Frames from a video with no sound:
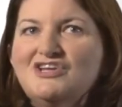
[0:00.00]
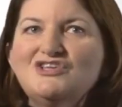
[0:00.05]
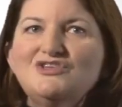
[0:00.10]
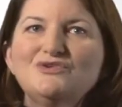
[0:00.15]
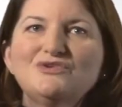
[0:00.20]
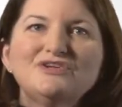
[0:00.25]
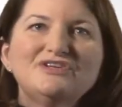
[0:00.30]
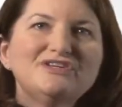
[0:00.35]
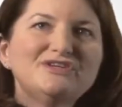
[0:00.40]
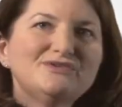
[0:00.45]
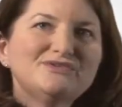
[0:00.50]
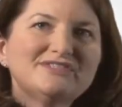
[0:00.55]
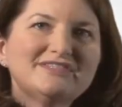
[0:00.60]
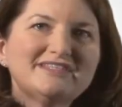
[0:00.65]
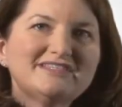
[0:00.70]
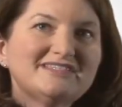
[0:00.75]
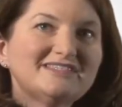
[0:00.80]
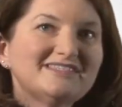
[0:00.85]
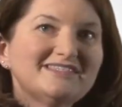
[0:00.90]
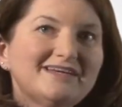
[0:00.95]
You can use
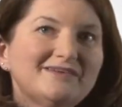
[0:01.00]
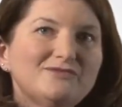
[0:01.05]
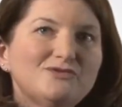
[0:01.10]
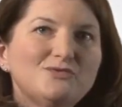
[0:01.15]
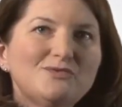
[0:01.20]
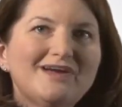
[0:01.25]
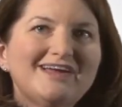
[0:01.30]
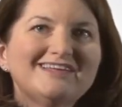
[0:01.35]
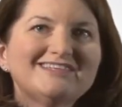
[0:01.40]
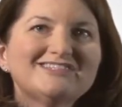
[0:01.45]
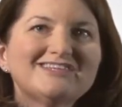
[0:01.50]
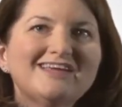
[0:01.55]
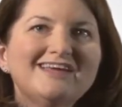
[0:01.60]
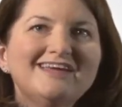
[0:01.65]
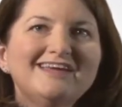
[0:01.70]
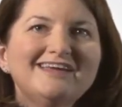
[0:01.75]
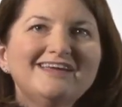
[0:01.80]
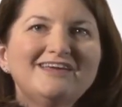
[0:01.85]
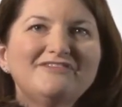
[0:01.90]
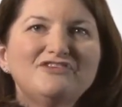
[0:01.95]
this in several ways.
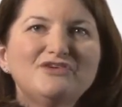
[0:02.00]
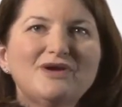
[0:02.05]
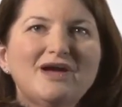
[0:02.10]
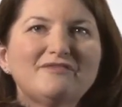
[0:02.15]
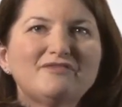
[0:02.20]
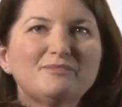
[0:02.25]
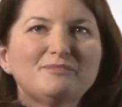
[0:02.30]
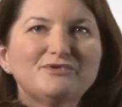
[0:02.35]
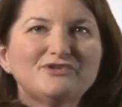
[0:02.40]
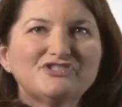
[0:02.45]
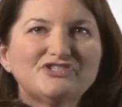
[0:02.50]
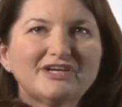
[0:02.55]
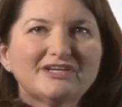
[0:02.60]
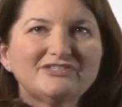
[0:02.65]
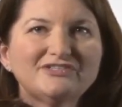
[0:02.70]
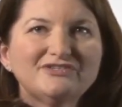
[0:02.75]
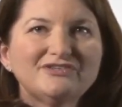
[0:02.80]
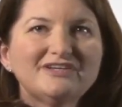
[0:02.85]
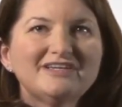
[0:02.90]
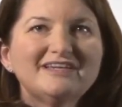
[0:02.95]
If you have a
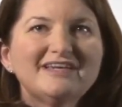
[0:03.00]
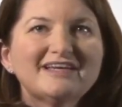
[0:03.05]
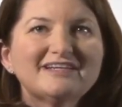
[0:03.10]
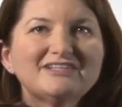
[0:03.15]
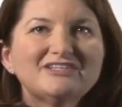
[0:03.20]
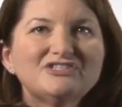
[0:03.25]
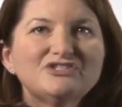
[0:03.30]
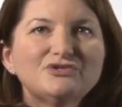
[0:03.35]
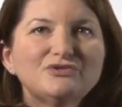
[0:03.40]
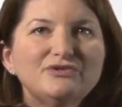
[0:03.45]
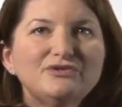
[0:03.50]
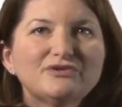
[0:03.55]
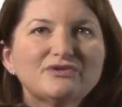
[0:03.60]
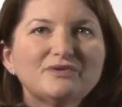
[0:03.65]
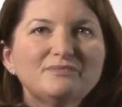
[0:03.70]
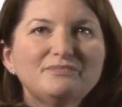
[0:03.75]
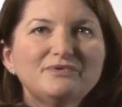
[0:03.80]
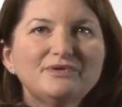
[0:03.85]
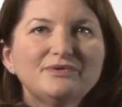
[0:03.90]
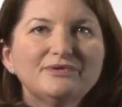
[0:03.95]
projector connected to your
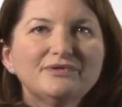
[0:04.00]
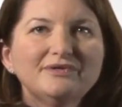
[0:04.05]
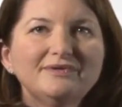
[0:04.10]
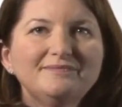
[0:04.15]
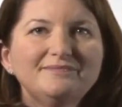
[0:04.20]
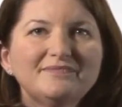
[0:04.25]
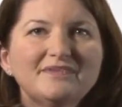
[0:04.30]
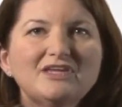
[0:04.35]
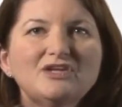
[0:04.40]
computer,